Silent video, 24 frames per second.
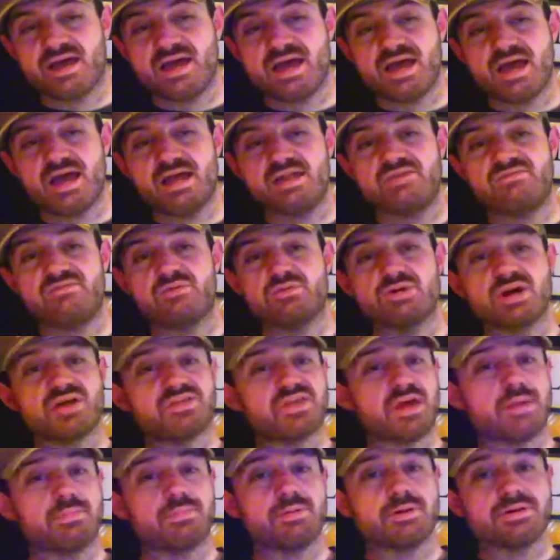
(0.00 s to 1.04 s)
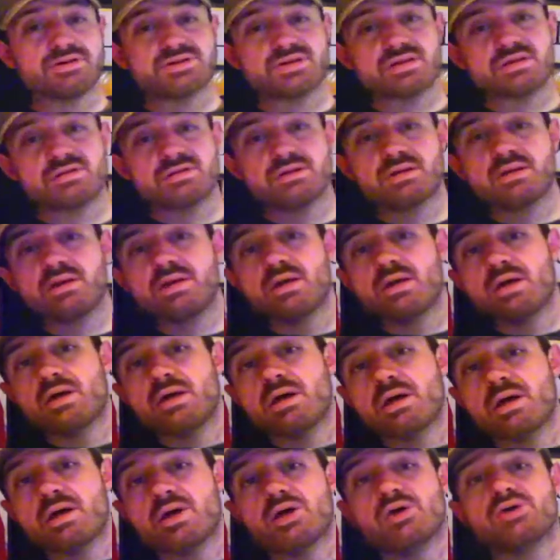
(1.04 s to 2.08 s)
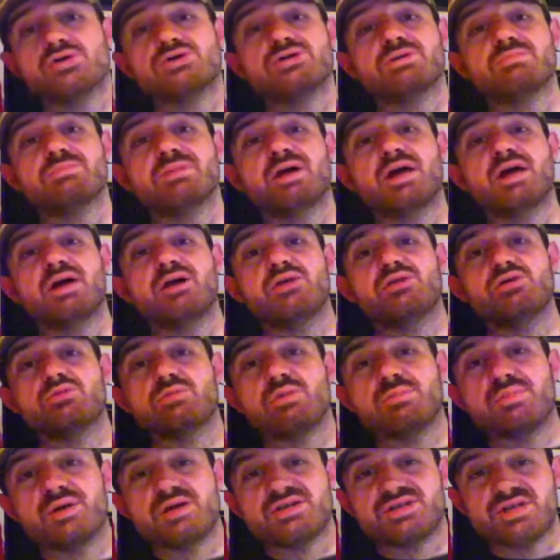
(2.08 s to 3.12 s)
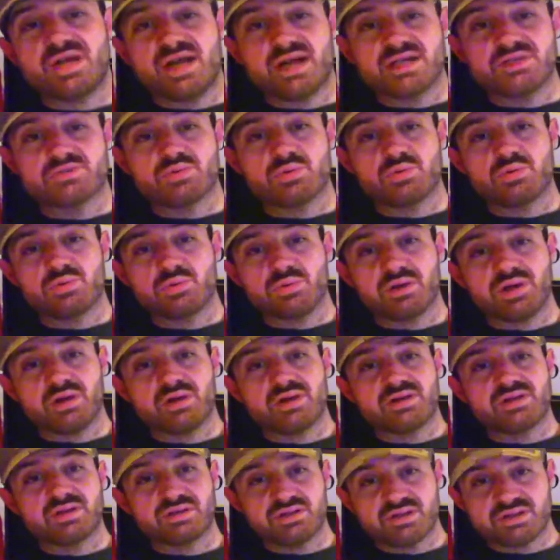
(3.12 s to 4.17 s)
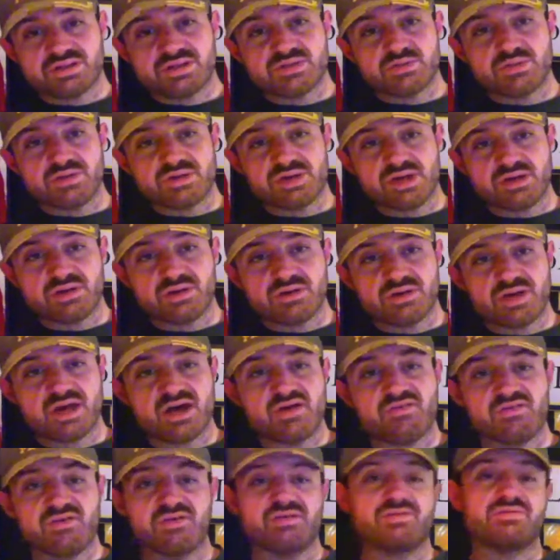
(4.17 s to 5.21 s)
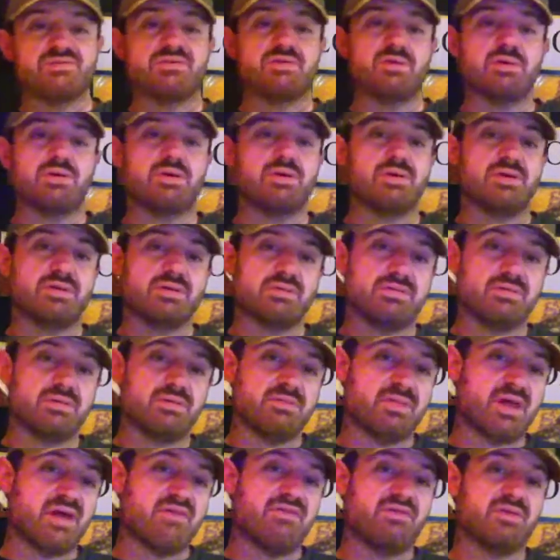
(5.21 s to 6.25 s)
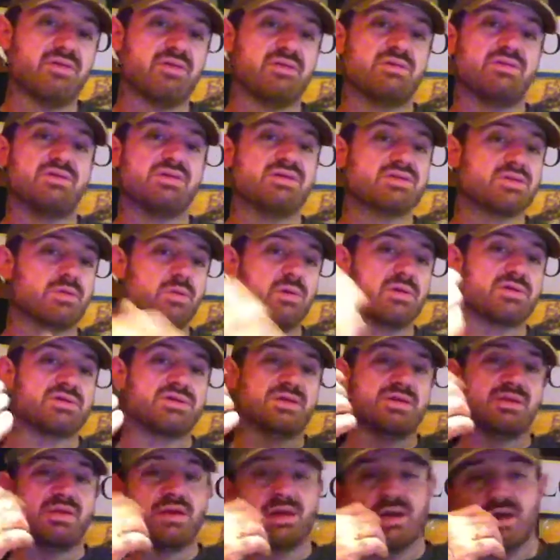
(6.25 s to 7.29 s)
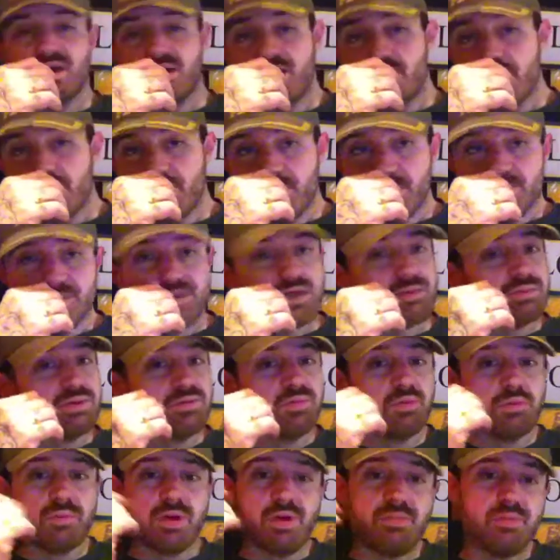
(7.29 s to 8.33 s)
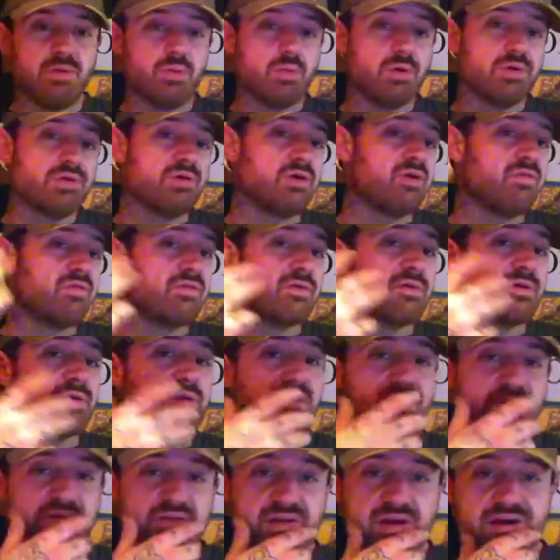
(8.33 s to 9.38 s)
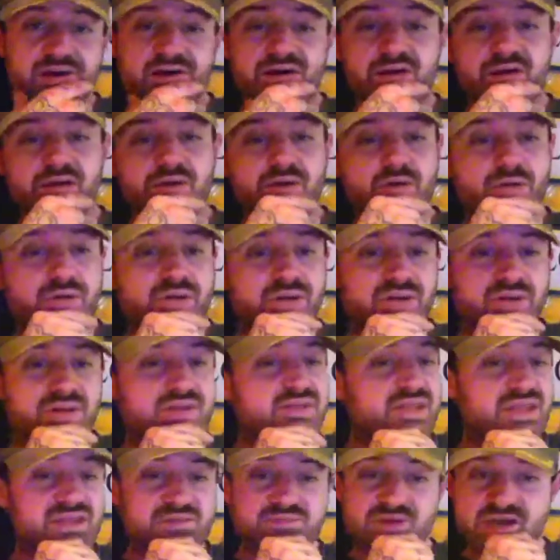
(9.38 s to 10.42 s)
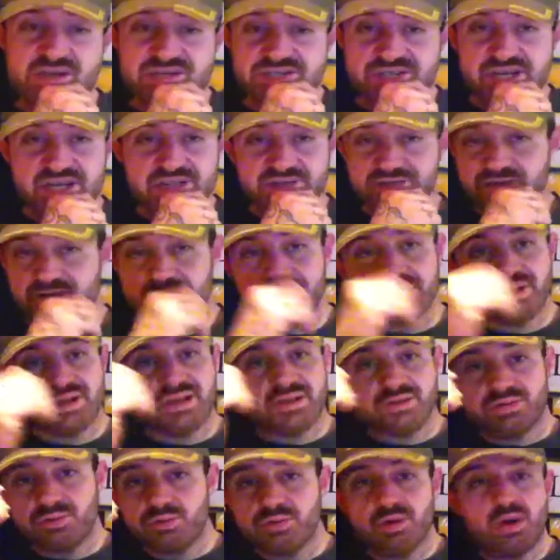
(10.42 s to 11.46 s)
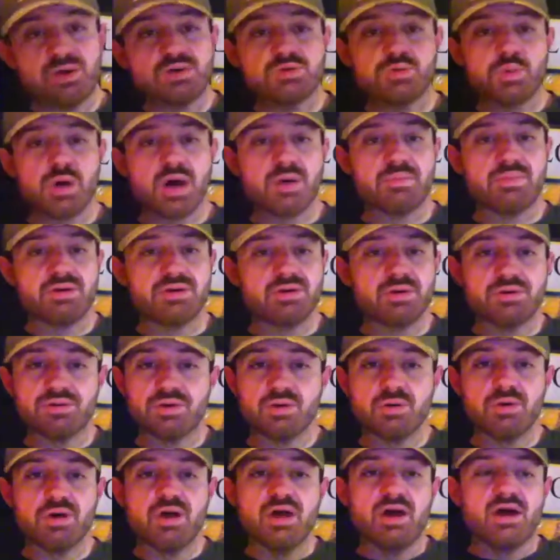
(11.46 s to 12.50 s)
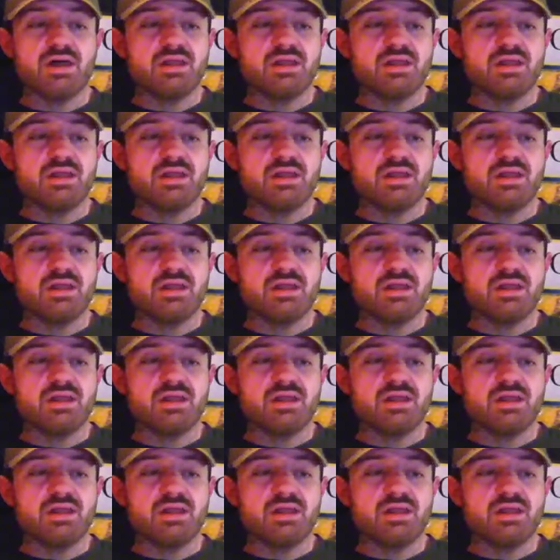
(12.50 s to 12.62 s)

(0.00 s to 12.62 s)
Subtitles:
And if you're not that person, someday there may be a chance where we all get to listen to each other and have a good discourse, and some people might be won over, and and things might change a little bit, and who knows what. But though,